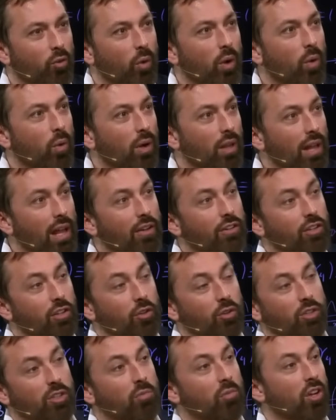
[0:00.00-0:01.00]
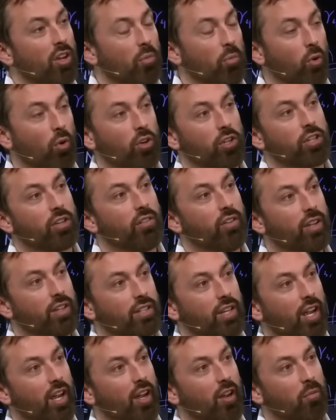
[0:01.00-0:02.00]
we were allowed to use them on a portion of the
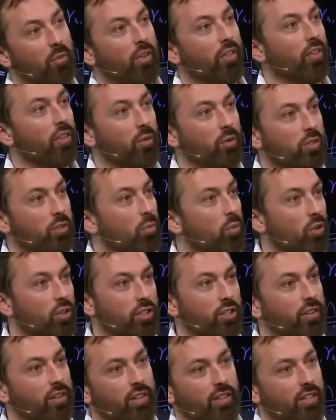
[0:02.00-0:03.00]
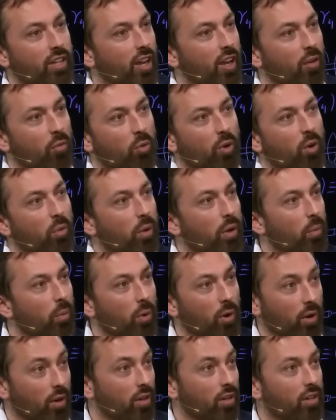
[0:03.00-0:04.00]
exam, and then there was a mm-hmm. portion of the exam where we
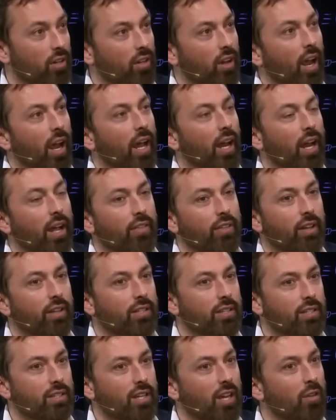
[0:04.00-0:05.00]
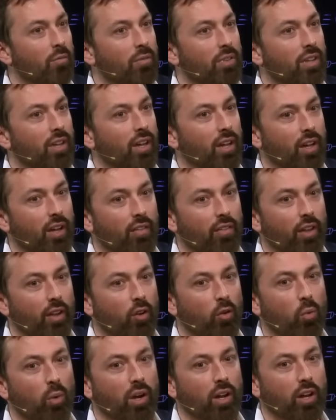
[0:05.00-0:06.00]
weren't. And I think it's the same thing. I
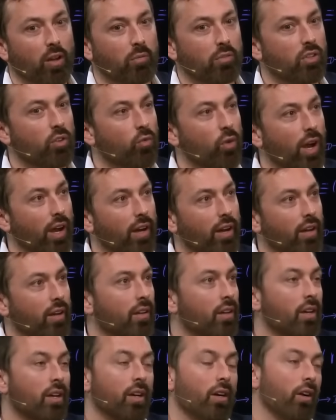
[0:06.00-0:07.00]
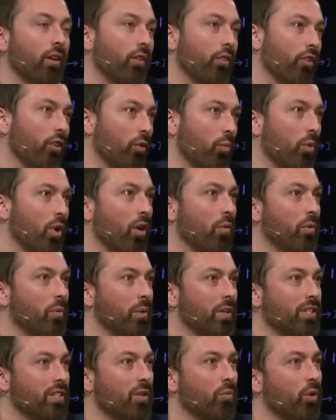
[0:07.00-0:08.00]
think when it comes to writing, there will probably
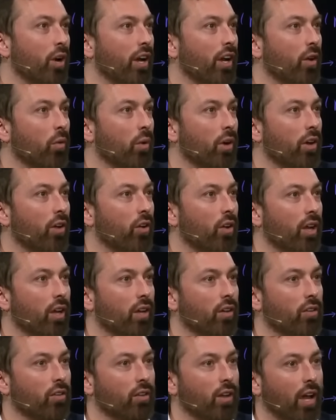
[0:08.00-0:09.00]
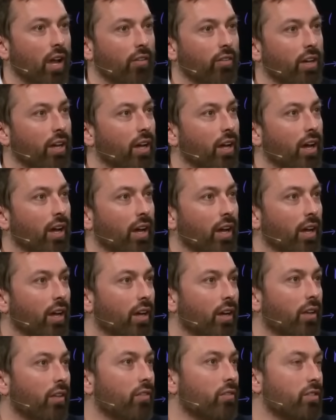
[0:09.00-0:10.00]
be some writing where you can have an AI
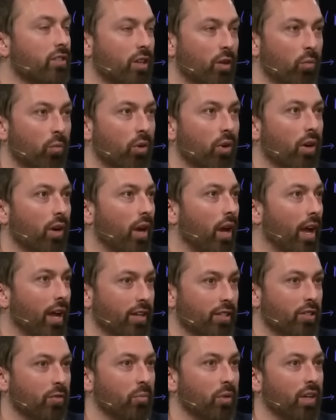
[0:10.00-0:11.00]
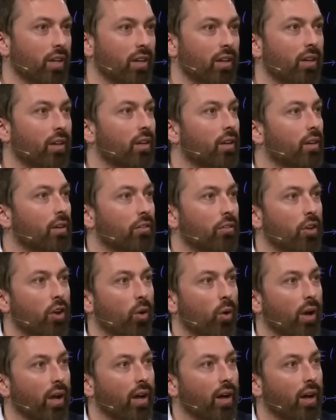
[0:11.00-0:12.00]
aid, and some where it has to be
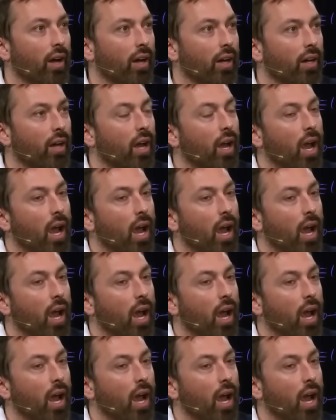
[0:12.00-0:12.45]
no AI.